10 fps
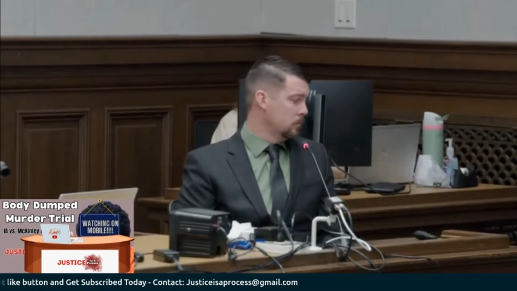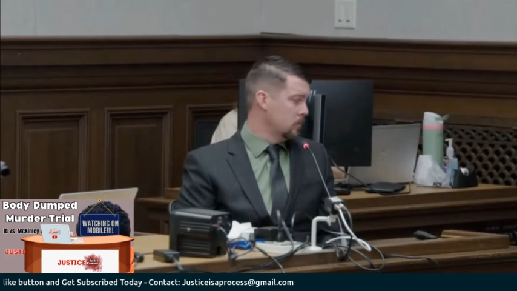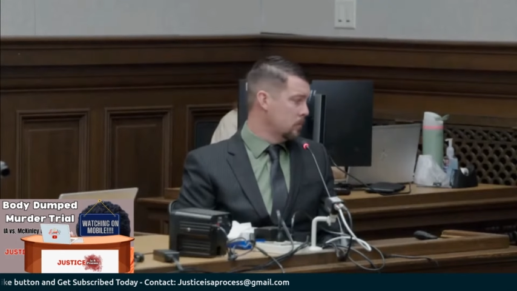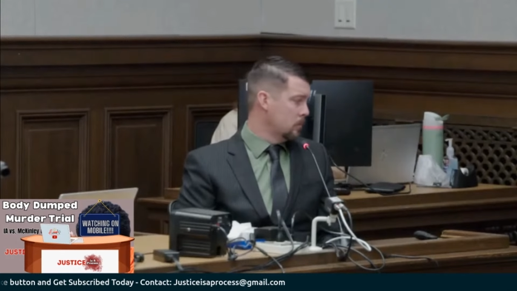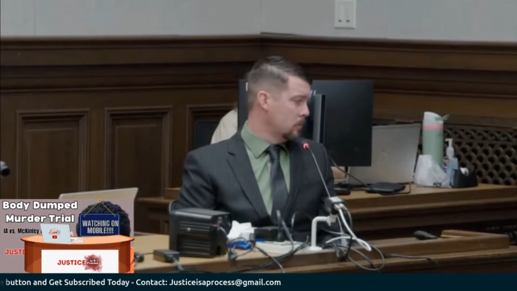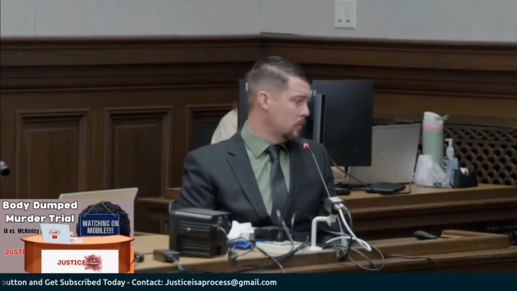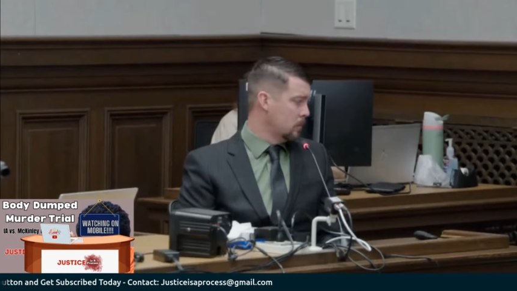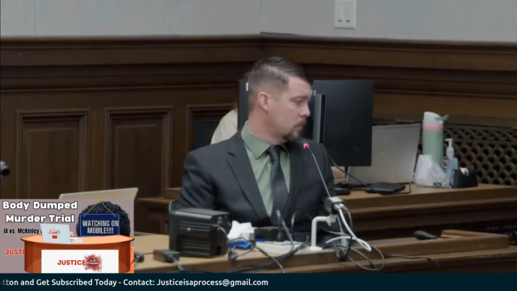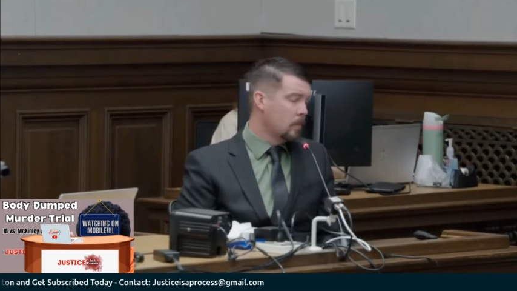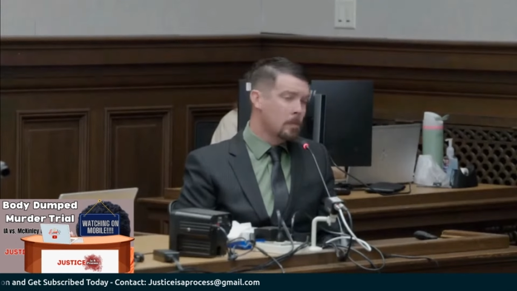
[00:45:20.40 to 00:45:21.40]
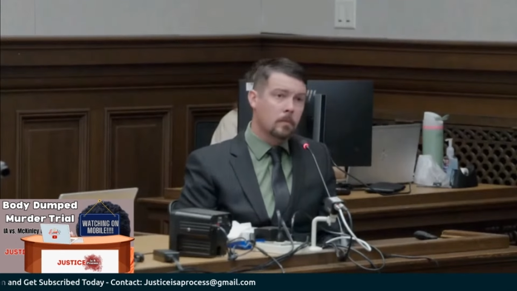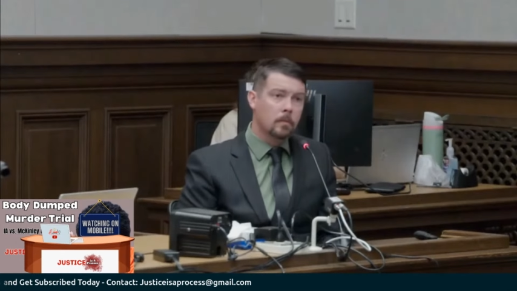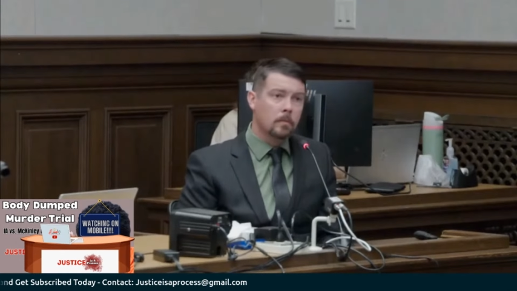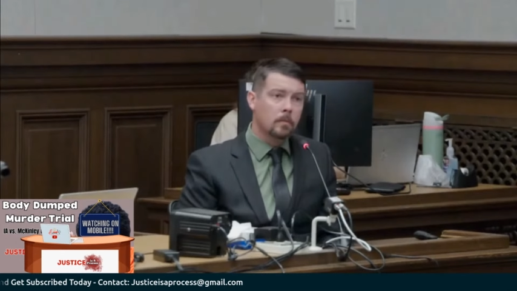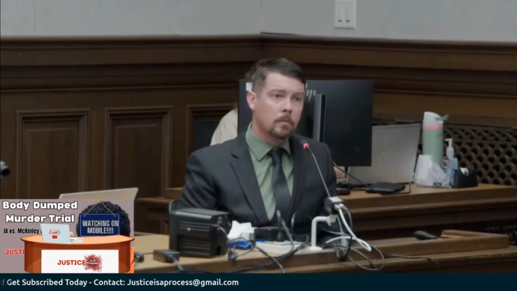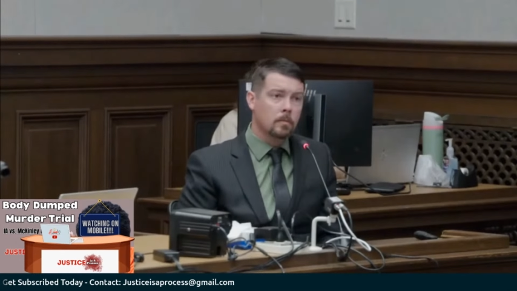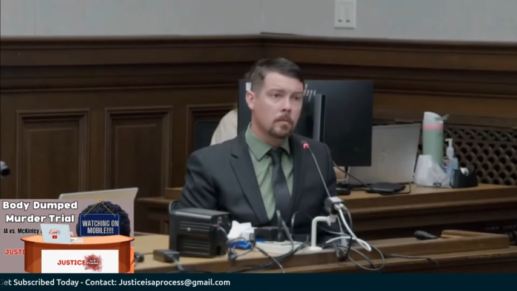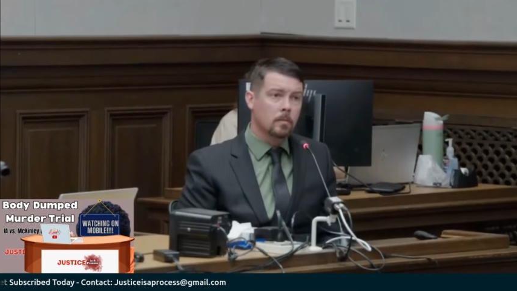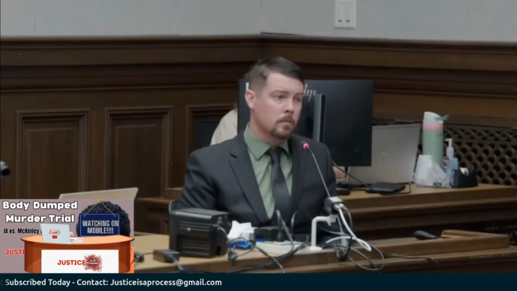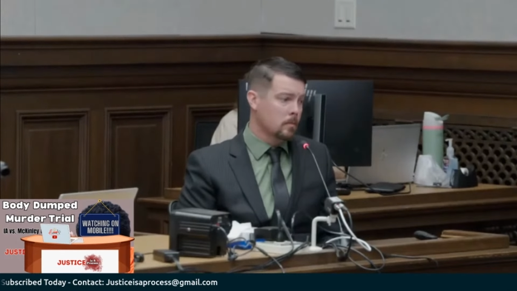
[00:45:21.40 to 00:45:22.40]

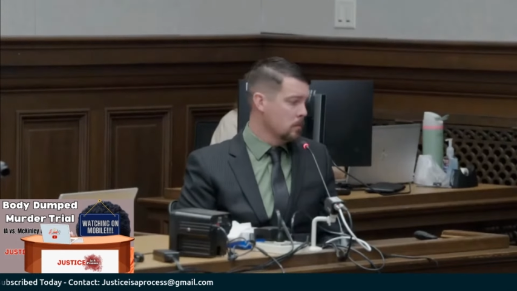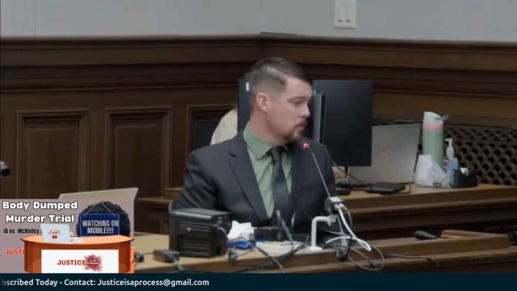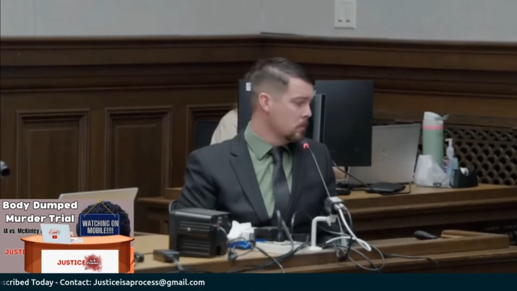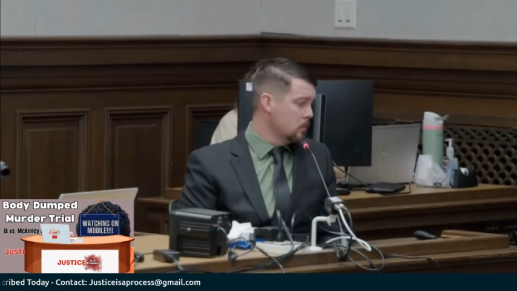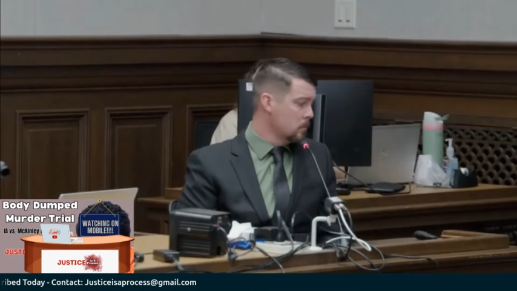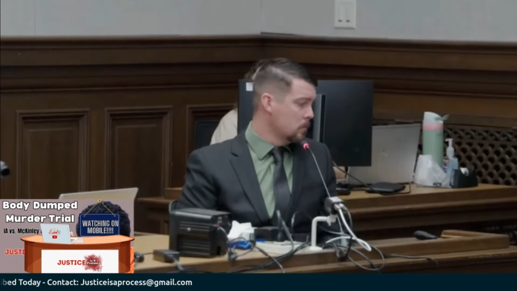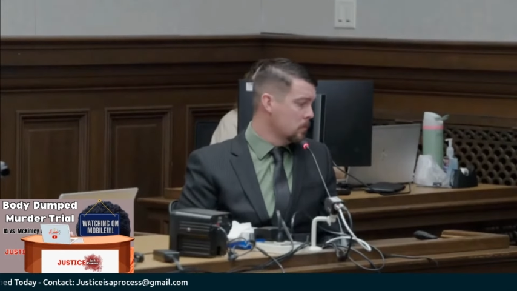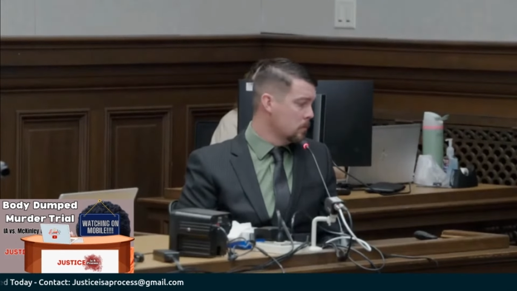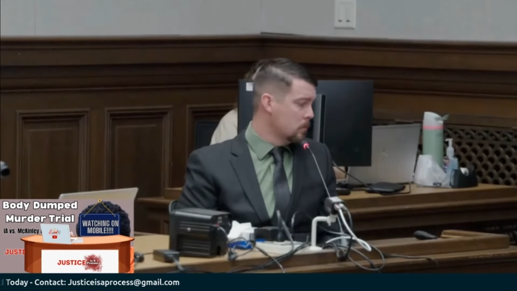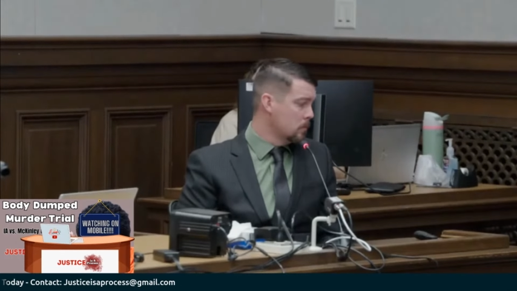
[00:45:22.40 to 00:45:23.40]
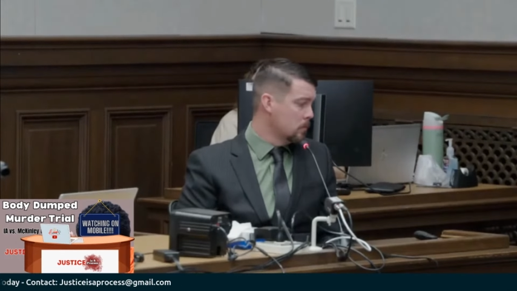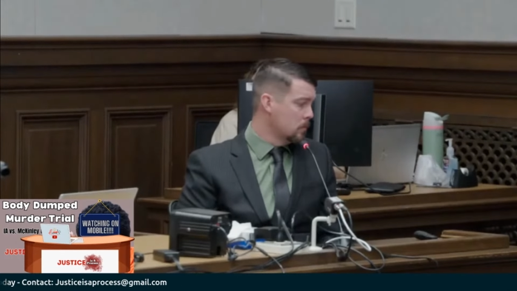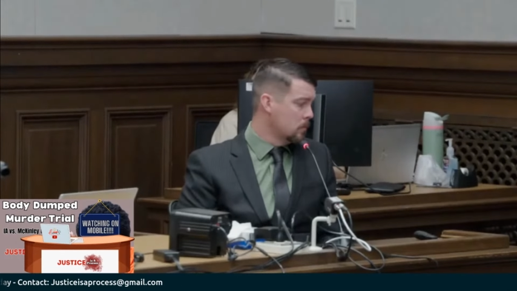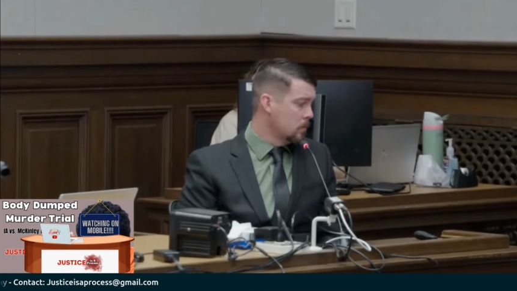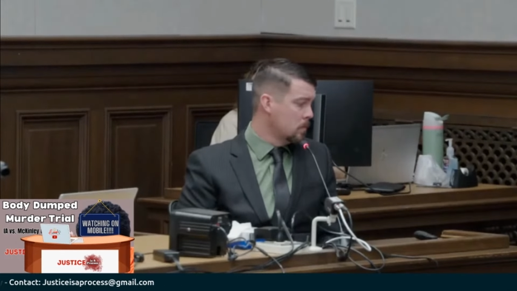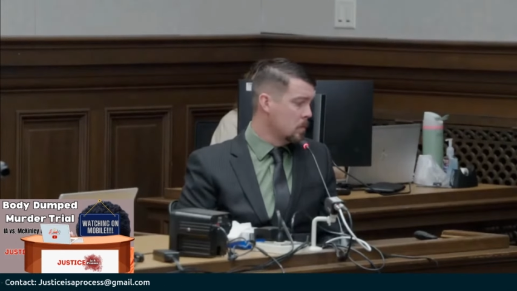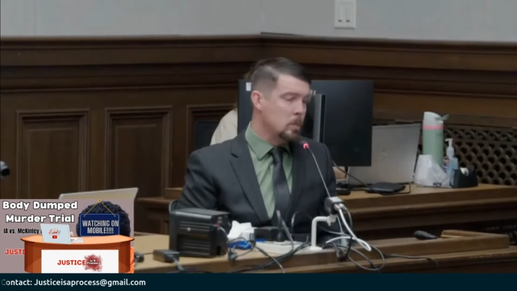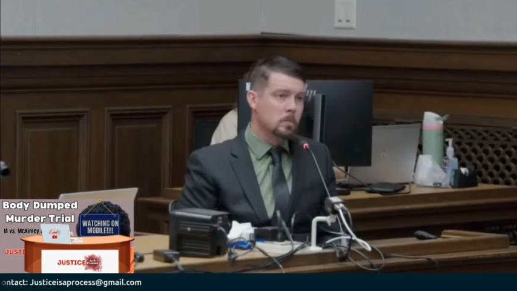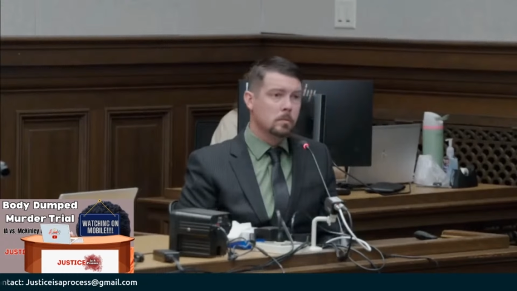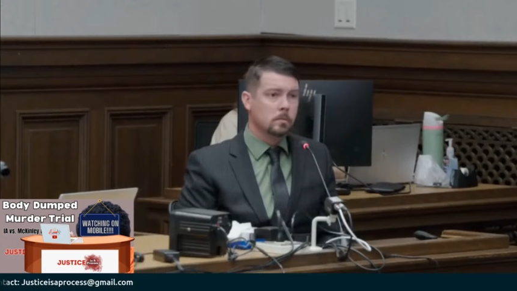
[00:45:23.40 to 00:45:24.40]

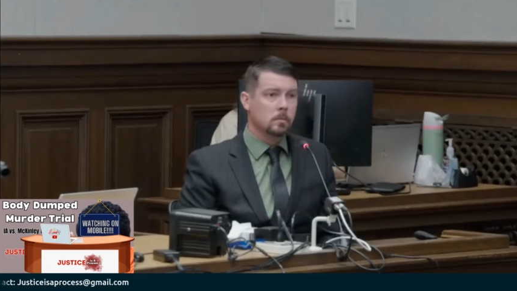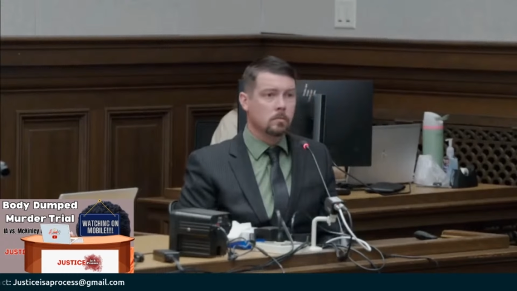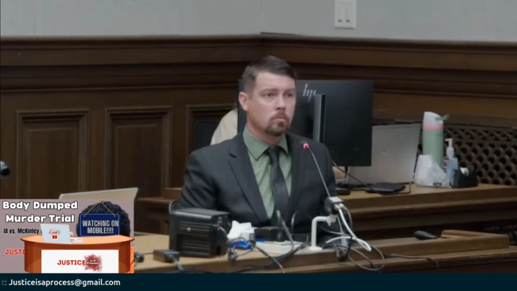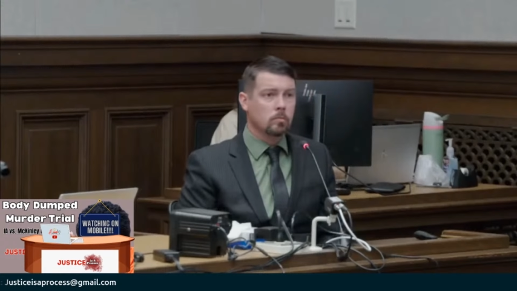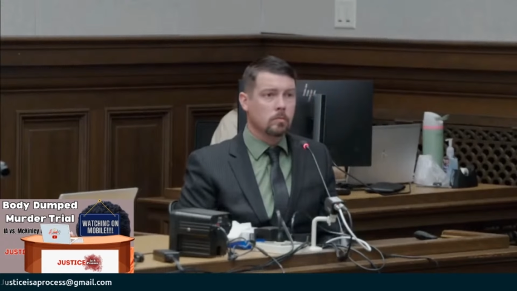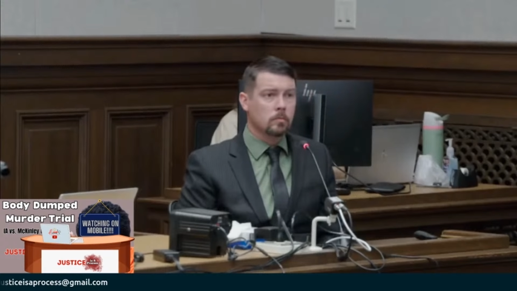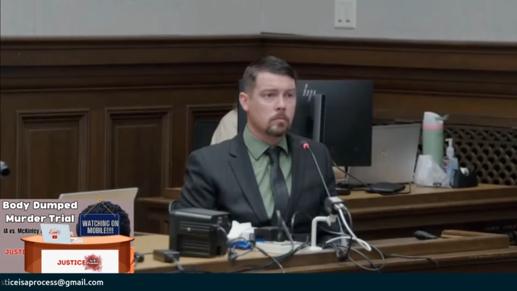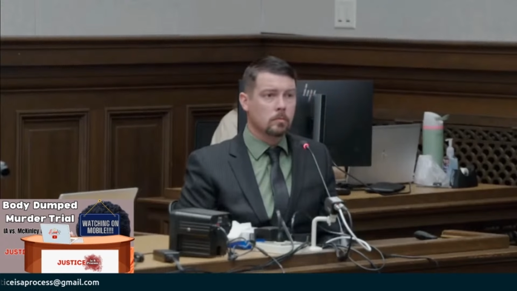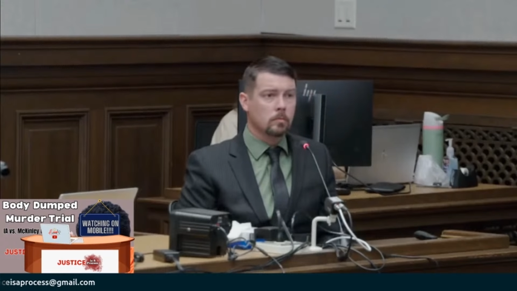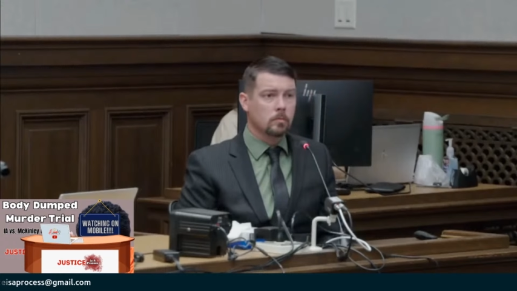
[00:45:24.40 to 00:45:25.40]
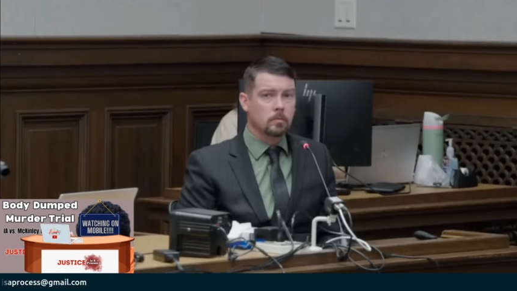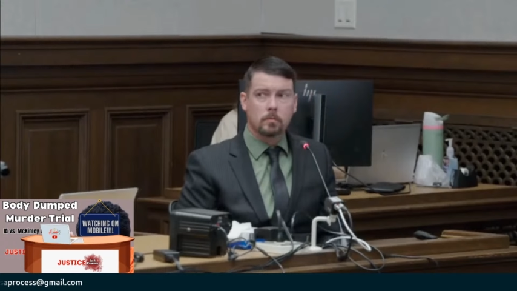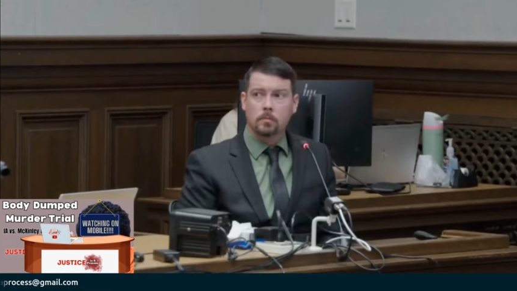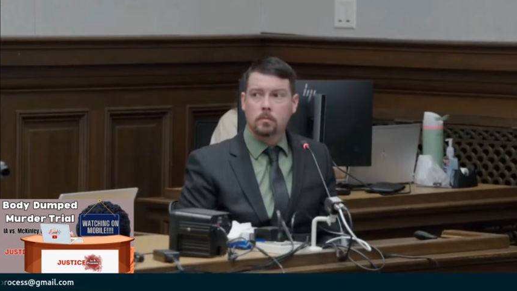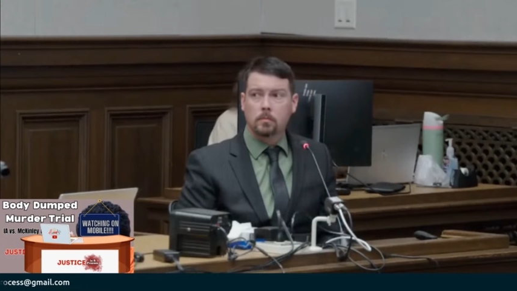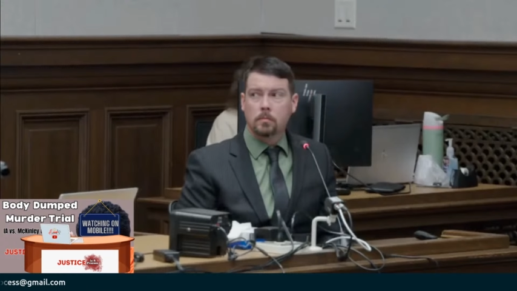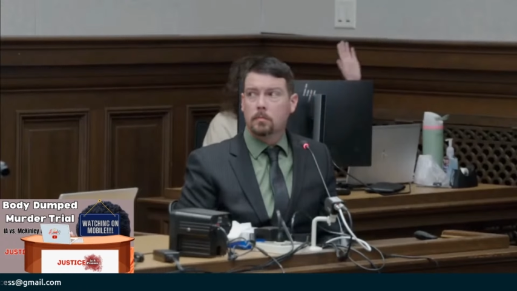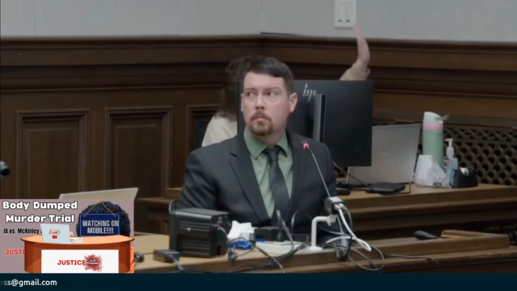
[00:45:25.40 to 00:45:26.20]
(silence)